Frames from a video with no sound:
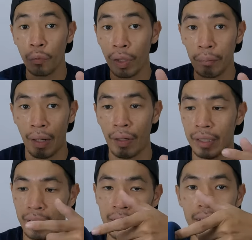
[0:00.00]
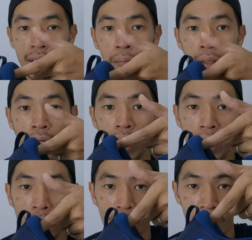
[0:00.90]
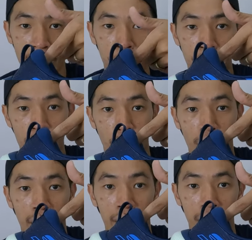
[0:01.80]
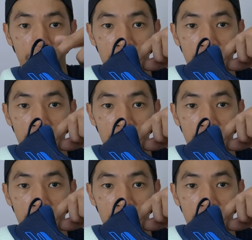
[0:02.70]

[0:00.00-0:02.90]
during my run is some heel slippage over here,